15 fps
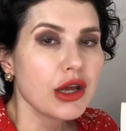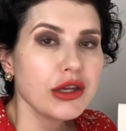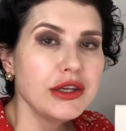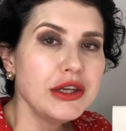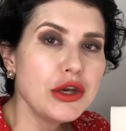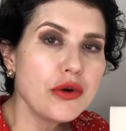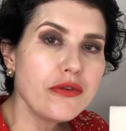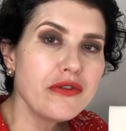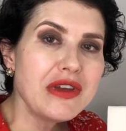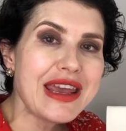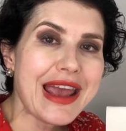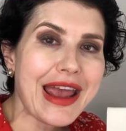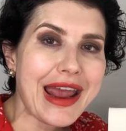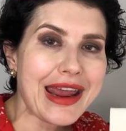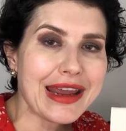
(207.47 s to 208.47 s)

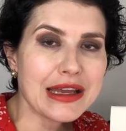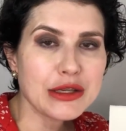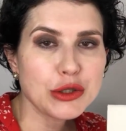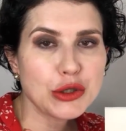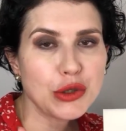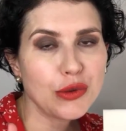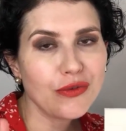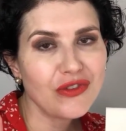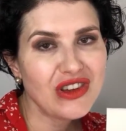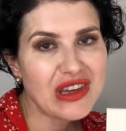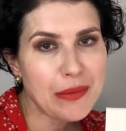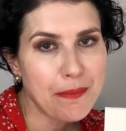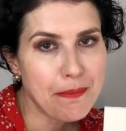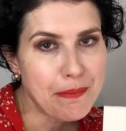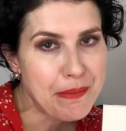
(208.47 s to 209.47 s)
UVA and
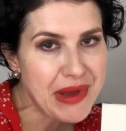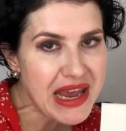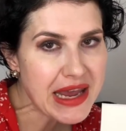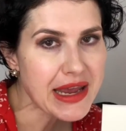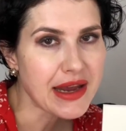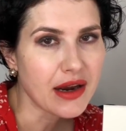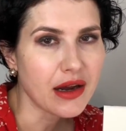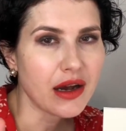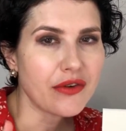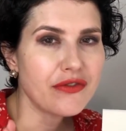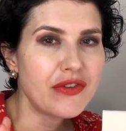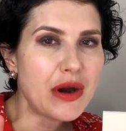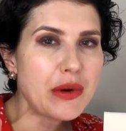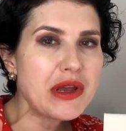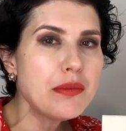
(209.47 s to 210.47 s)
UVB. B are
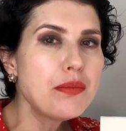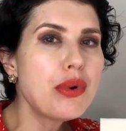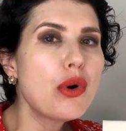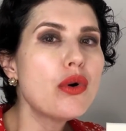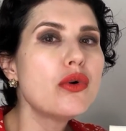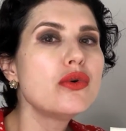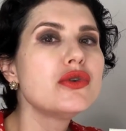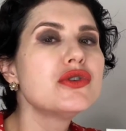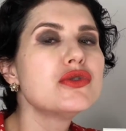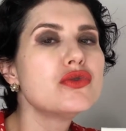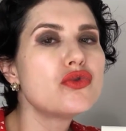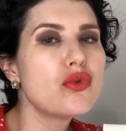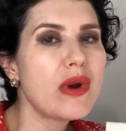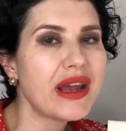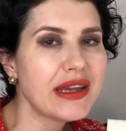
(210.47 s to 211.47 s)
very
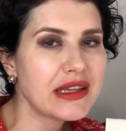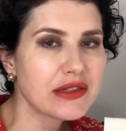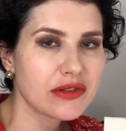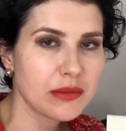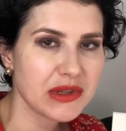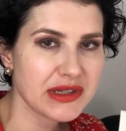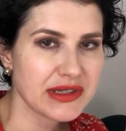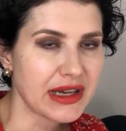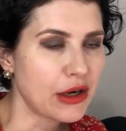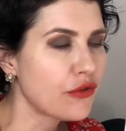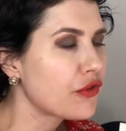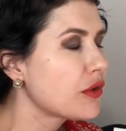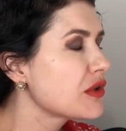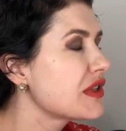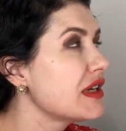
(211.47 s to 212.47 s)
important rays from the sun.
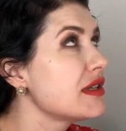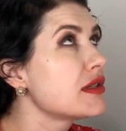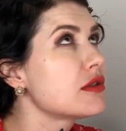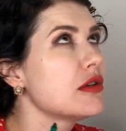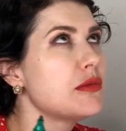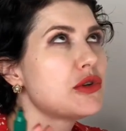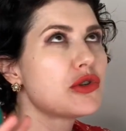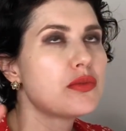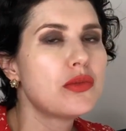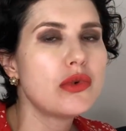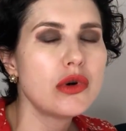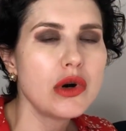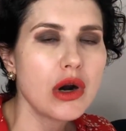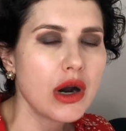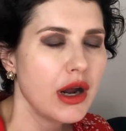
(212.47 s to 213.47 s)
Of course, there's so much
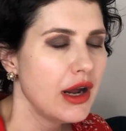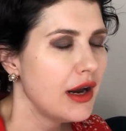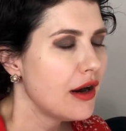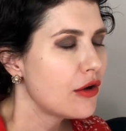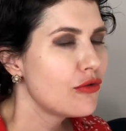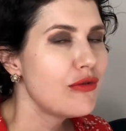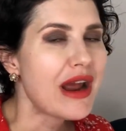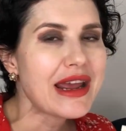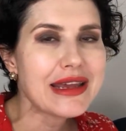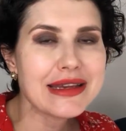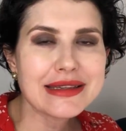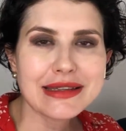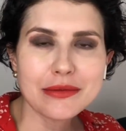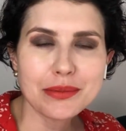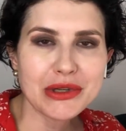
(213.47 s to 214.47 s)
more
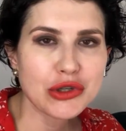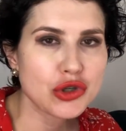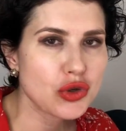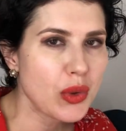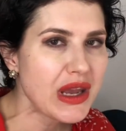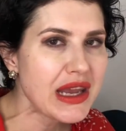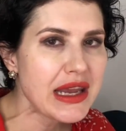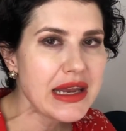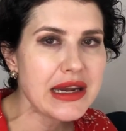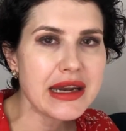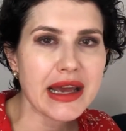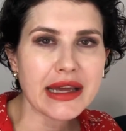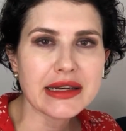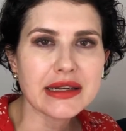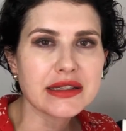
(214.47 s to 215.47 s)
rays in between
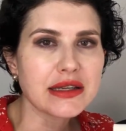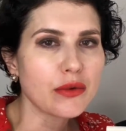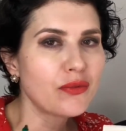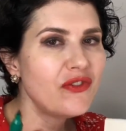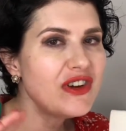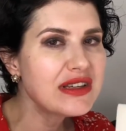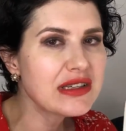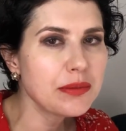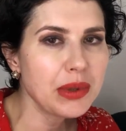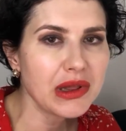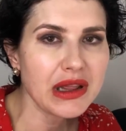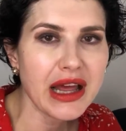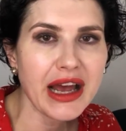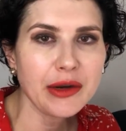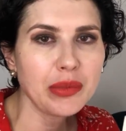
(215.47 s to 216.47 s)
and it's a visible
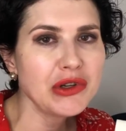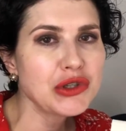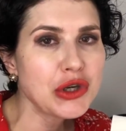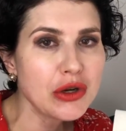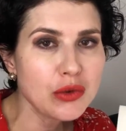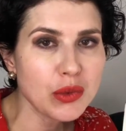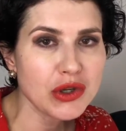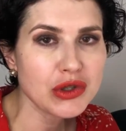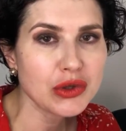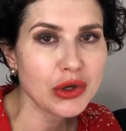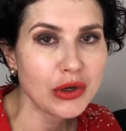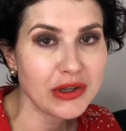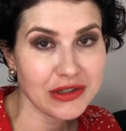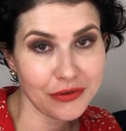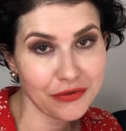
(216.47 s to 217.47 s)
light. We don't want to
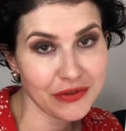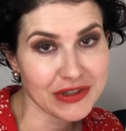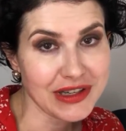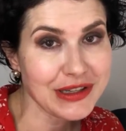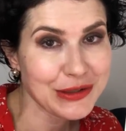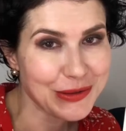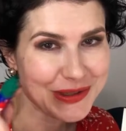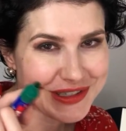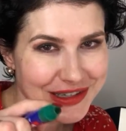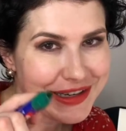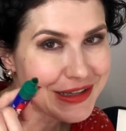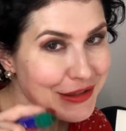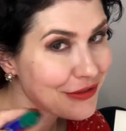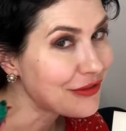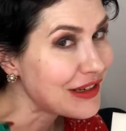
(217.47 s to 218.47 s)
go into physics. You
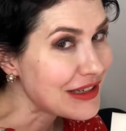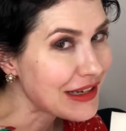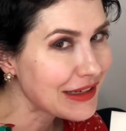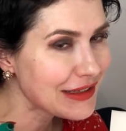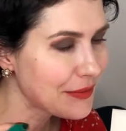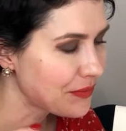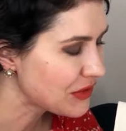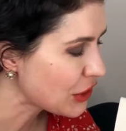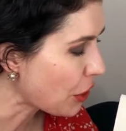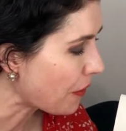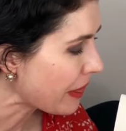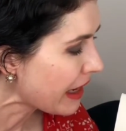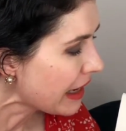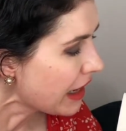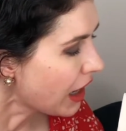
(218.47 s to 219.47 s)
see, it's physics. So,
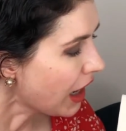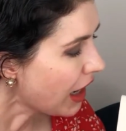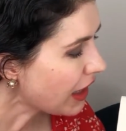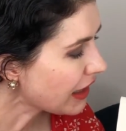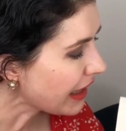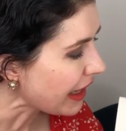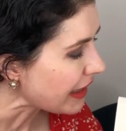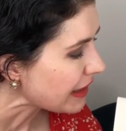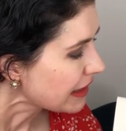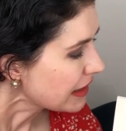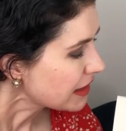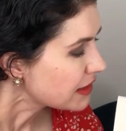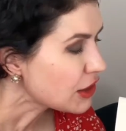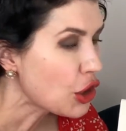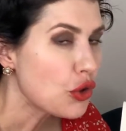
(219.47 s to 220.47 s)
okay.
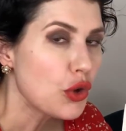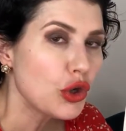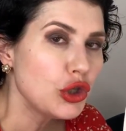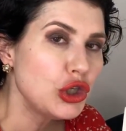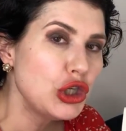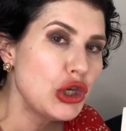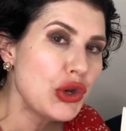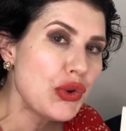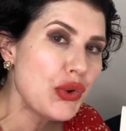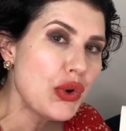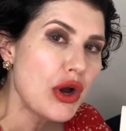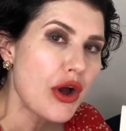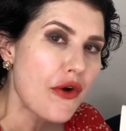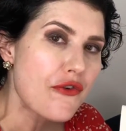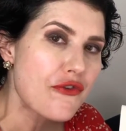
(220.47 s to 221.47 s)
So
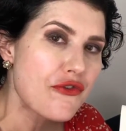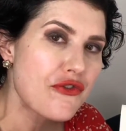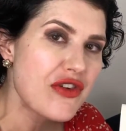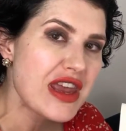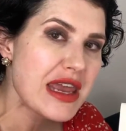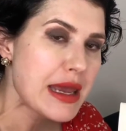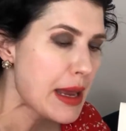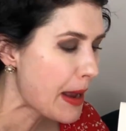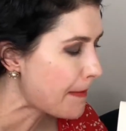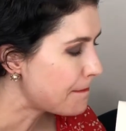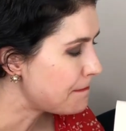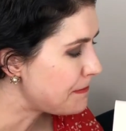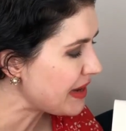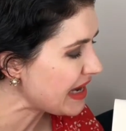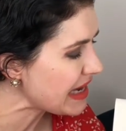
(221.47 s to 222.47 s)

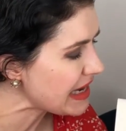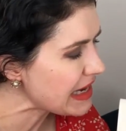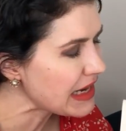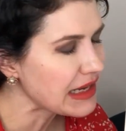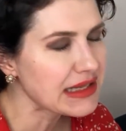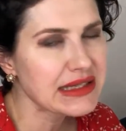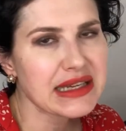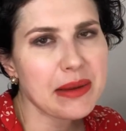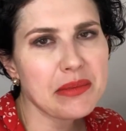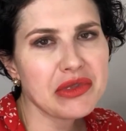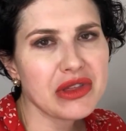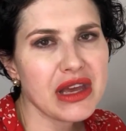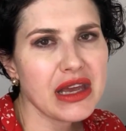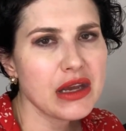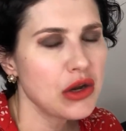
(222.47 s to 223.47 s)
UVB, it's
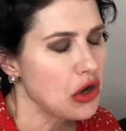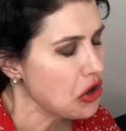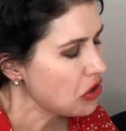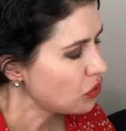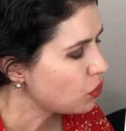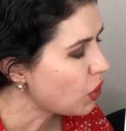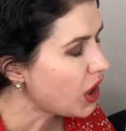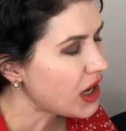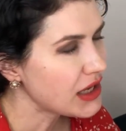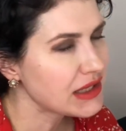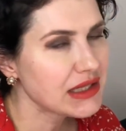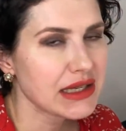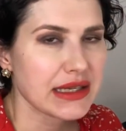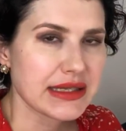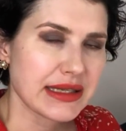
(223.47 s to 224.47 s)
something
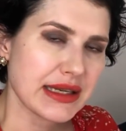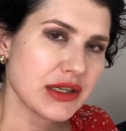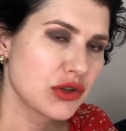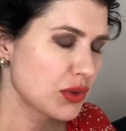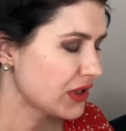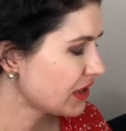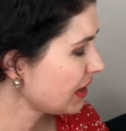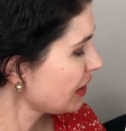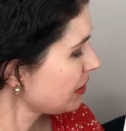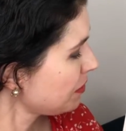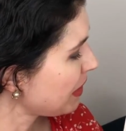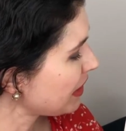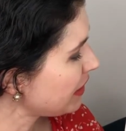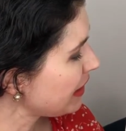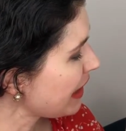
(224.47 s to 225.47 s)
what is interested,
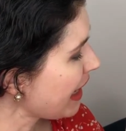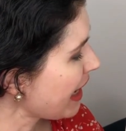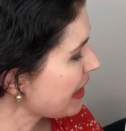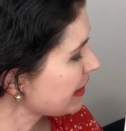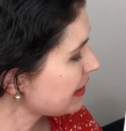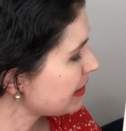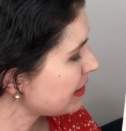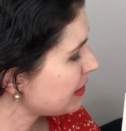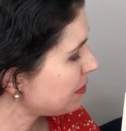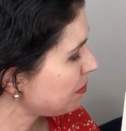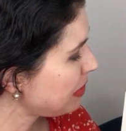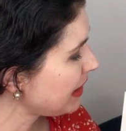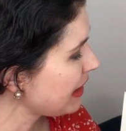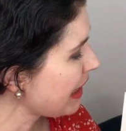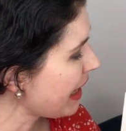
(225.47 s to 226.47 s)
but the
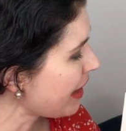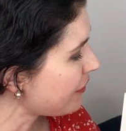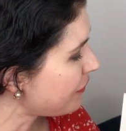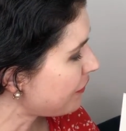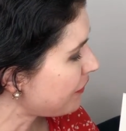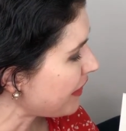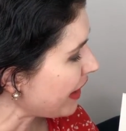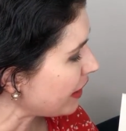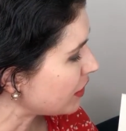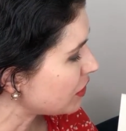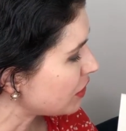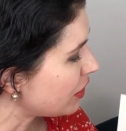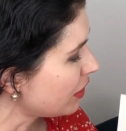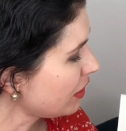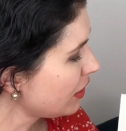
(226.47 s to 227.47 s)
SPF
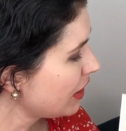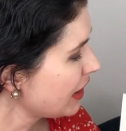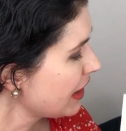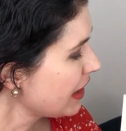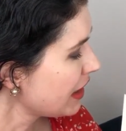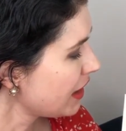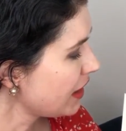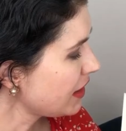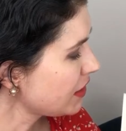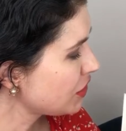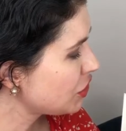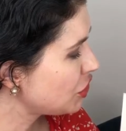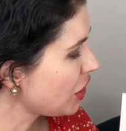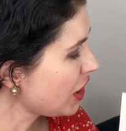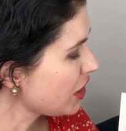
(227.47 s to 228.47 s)
factor
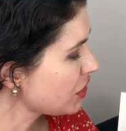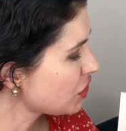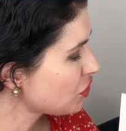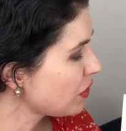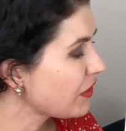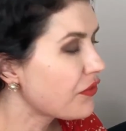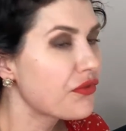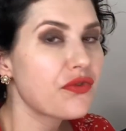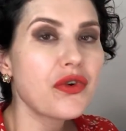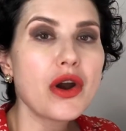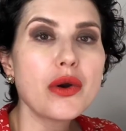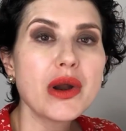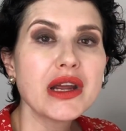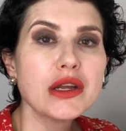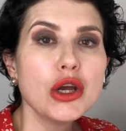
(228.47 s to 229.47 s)
is just
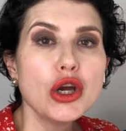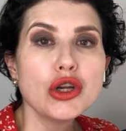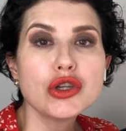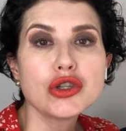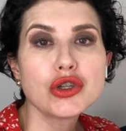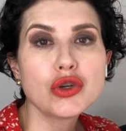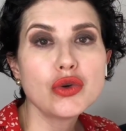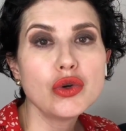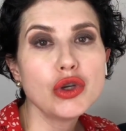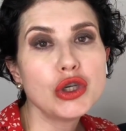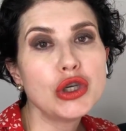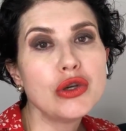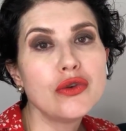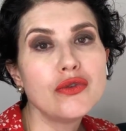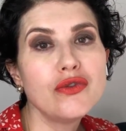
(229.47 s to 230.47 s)
referring to
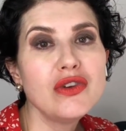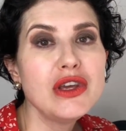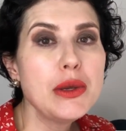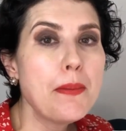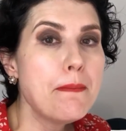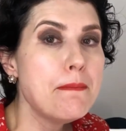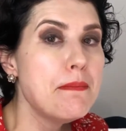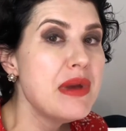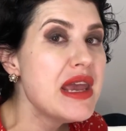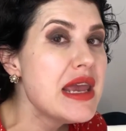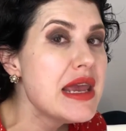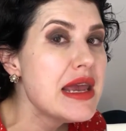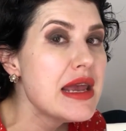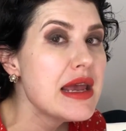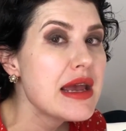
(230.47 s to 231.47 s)

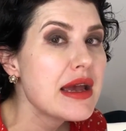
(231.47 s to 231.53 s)
UVB.